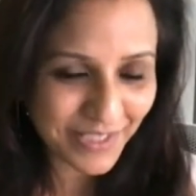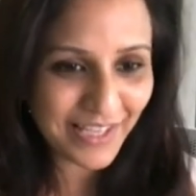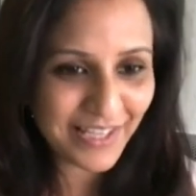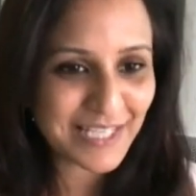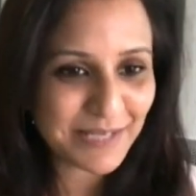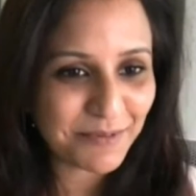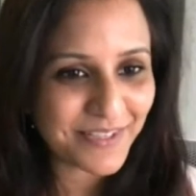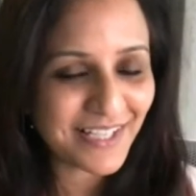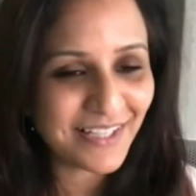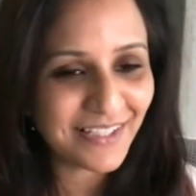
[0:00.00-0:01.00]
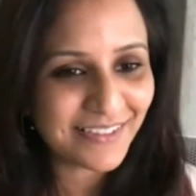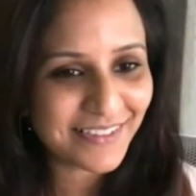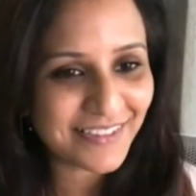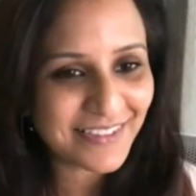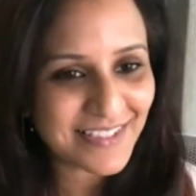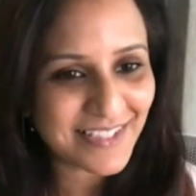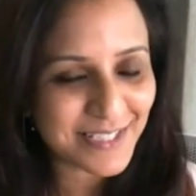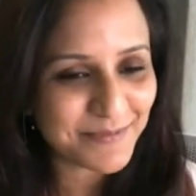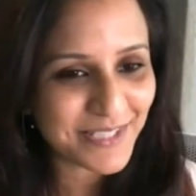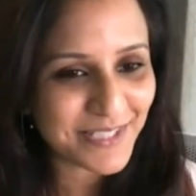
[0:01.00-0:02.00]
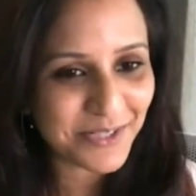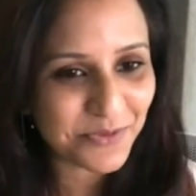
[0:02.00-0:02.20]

in some of these other systems that